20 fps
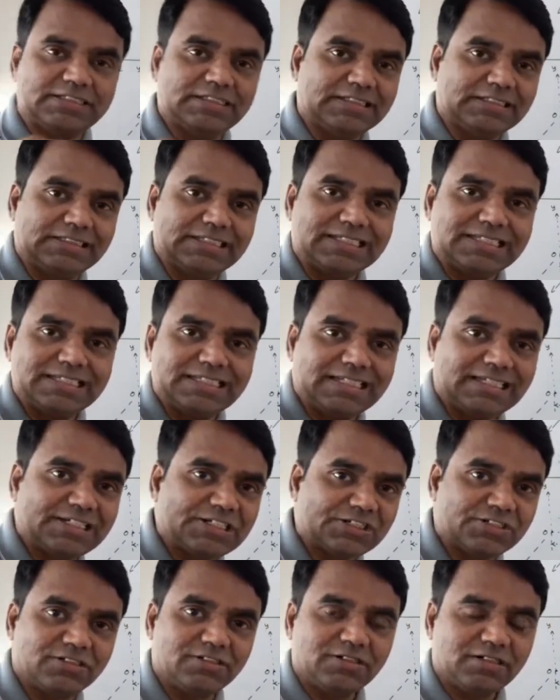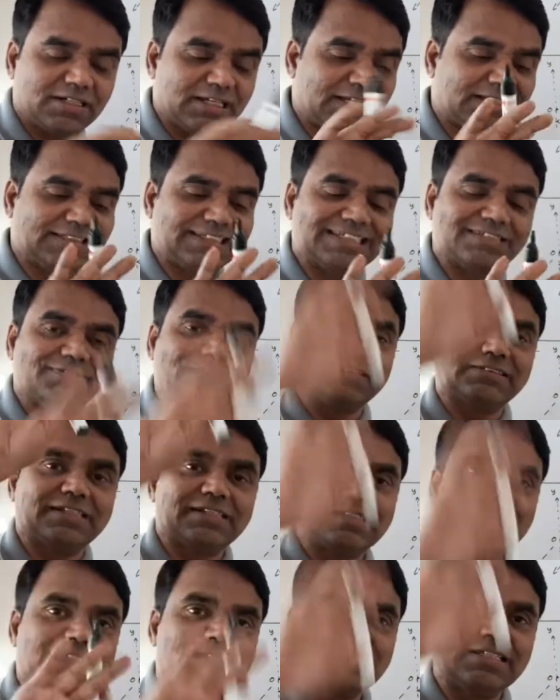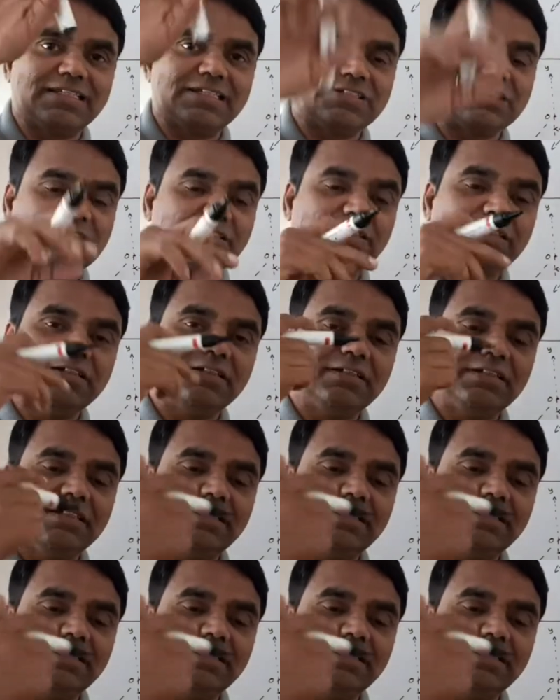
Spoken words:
in this direction and this vector is in this direction.